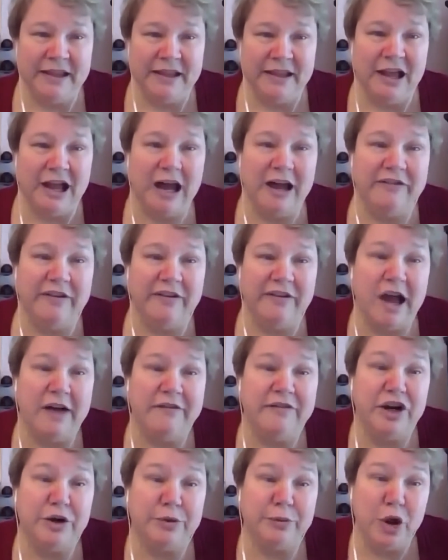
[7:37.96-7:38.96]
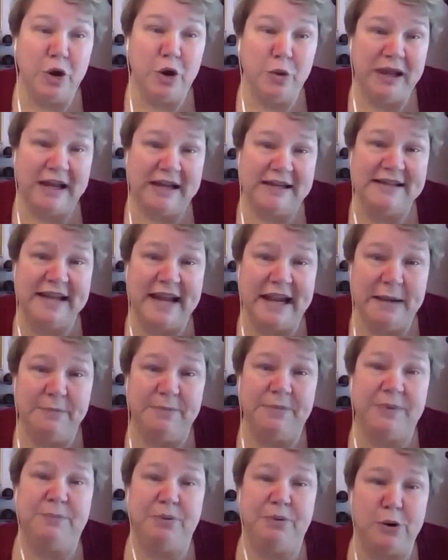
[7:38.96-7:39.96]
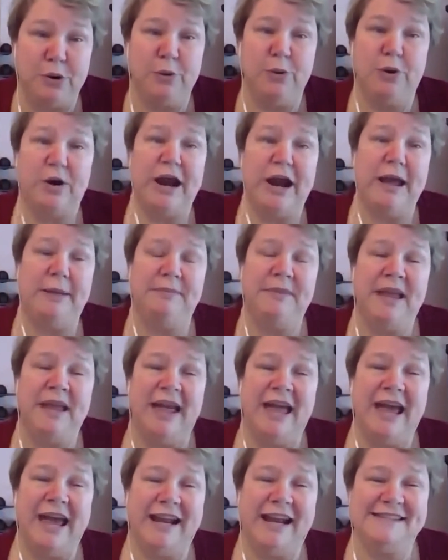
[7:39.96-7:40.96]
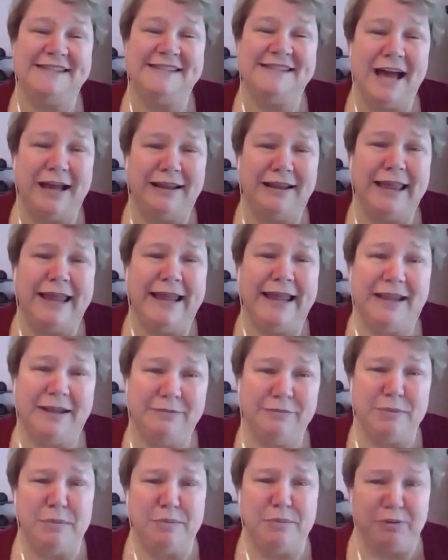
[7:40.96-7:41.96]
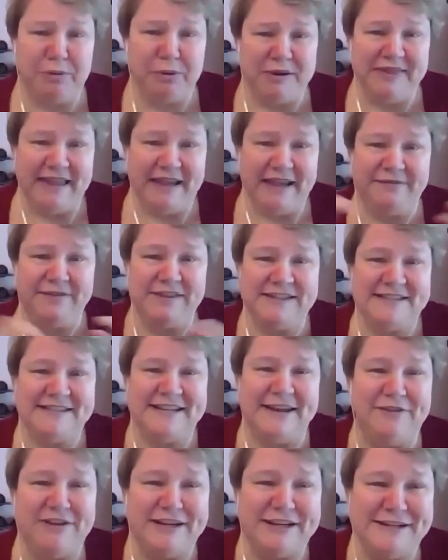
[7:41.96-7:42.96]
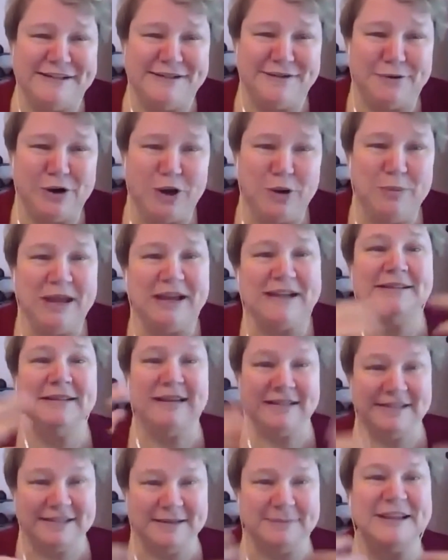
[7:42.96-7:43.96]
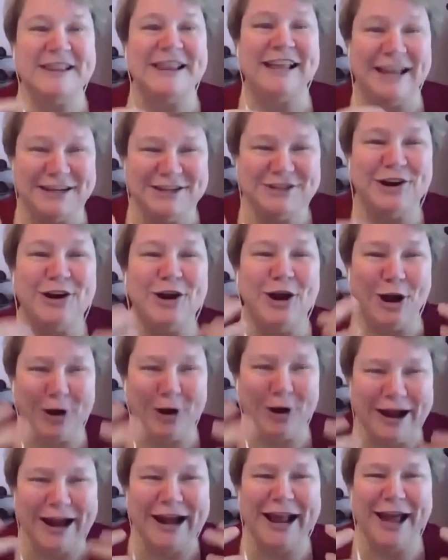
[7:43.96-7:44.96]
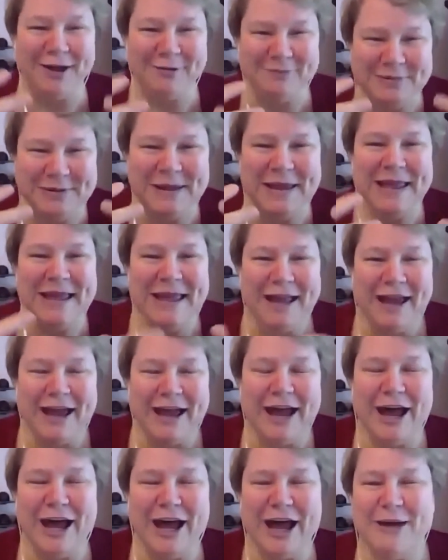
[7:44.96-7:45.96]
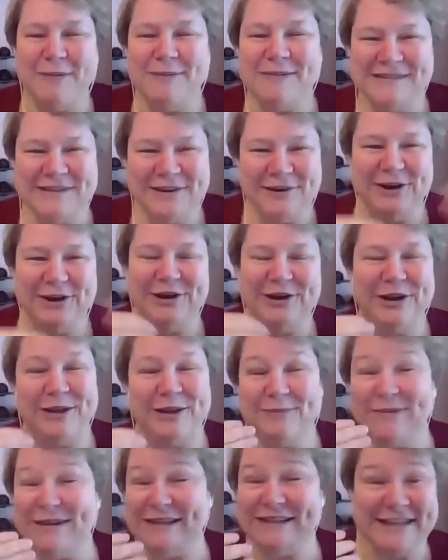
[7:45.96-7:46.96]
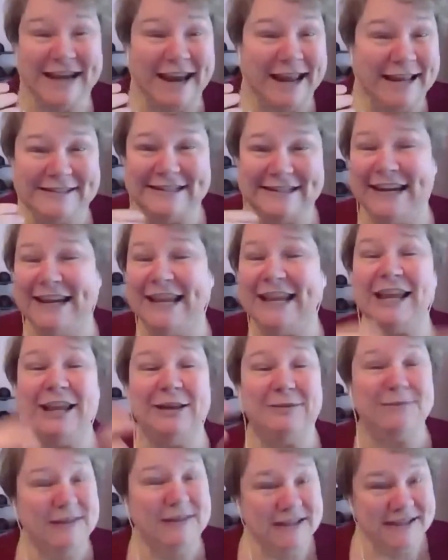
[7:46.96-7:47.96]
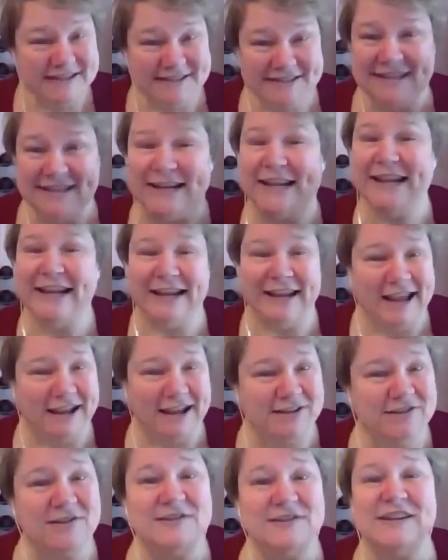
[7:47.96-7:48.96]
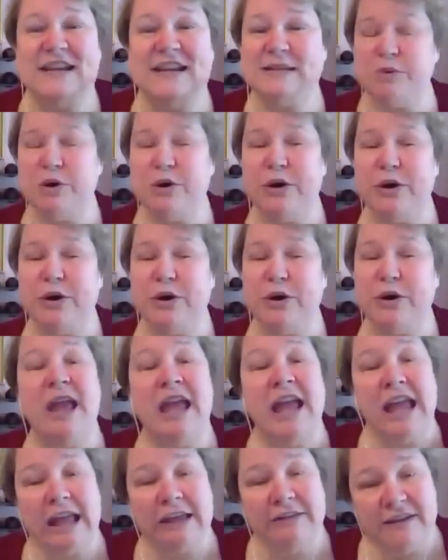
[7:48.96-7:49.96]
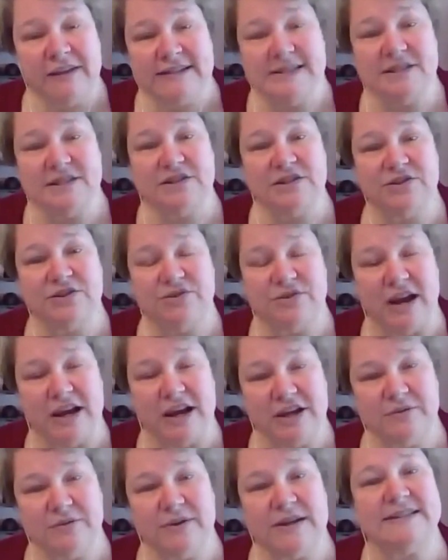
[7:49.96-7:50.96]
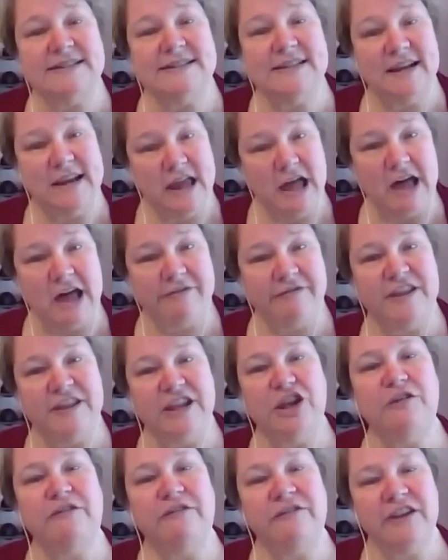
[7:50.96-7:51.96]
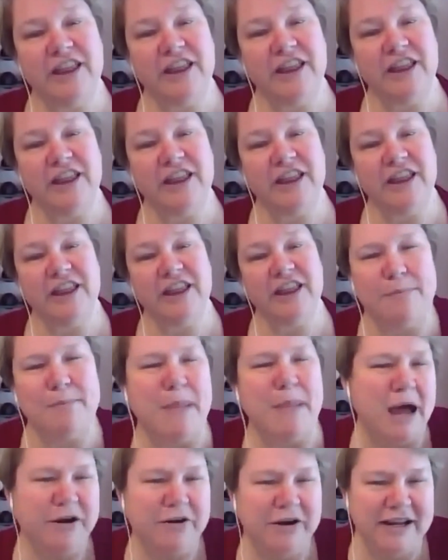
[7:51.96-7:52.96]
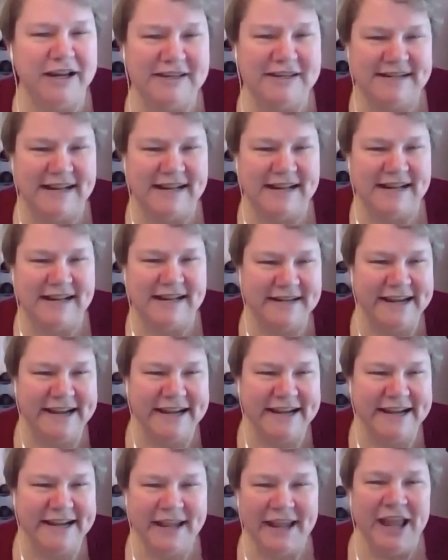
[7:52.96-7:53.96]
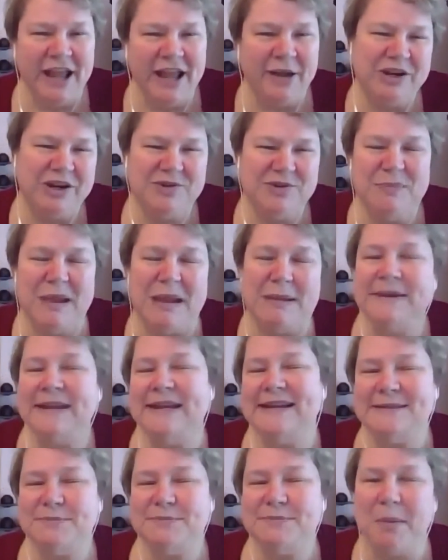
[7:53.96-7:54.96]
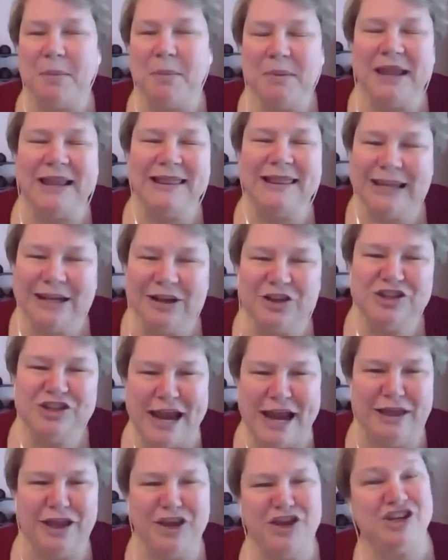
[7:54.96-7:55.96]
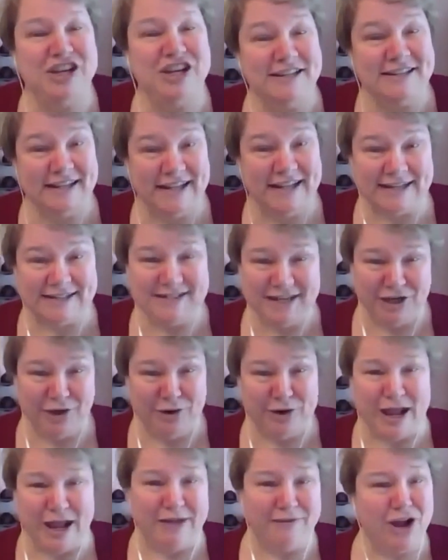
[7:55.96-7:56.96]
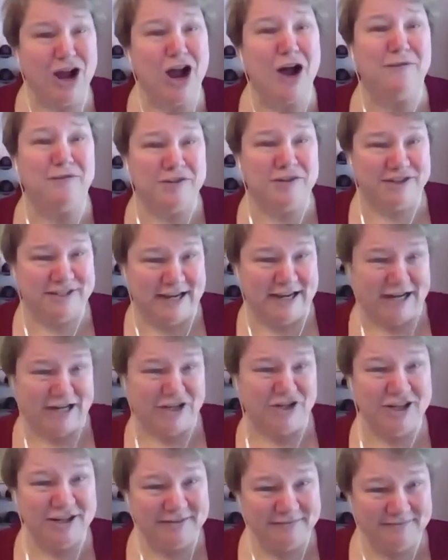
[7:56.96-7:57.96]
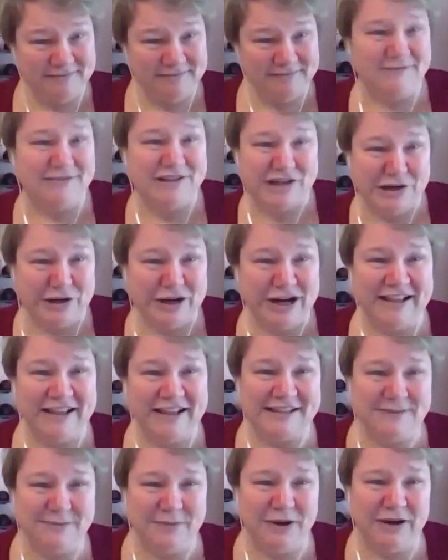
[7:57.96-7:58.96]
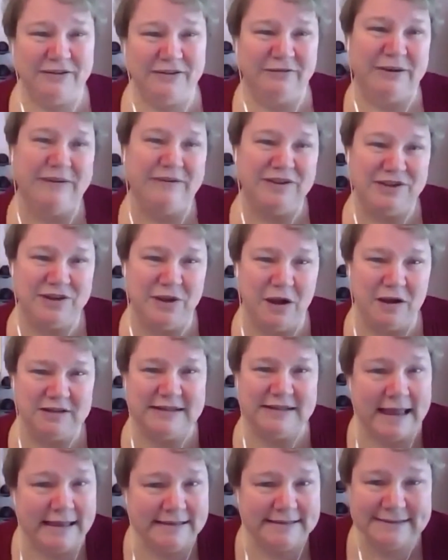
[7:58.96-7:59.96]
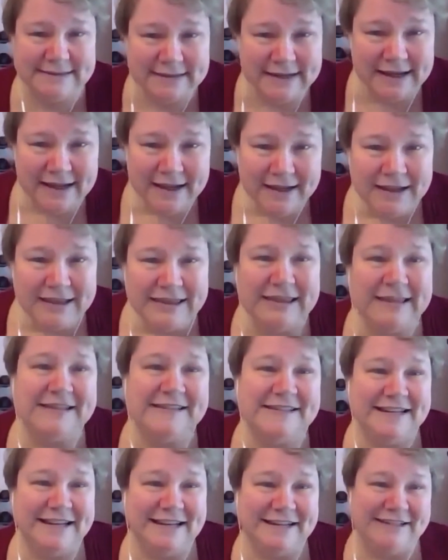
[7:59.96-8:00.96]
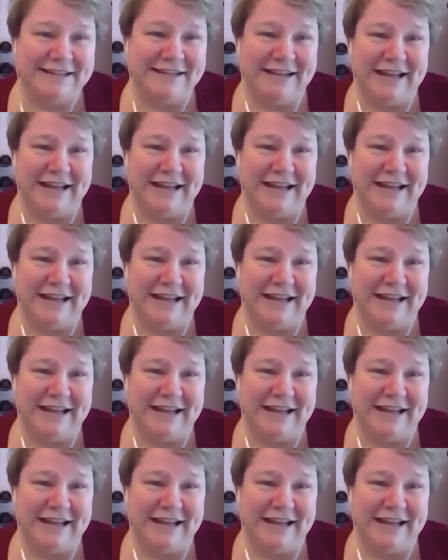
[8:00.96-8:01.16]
of an aerobic type program. And it's not like, remember what we think of the 70s aerobics, something that gets your heart rate up. So, you know, it can be dancing. It can be a sitting exercise program. If it's strenuous enough that you feel like you're at a moderate intensity, which maybe is probably a little challenging to continue to have a conversation during, that's one that we have a talk test to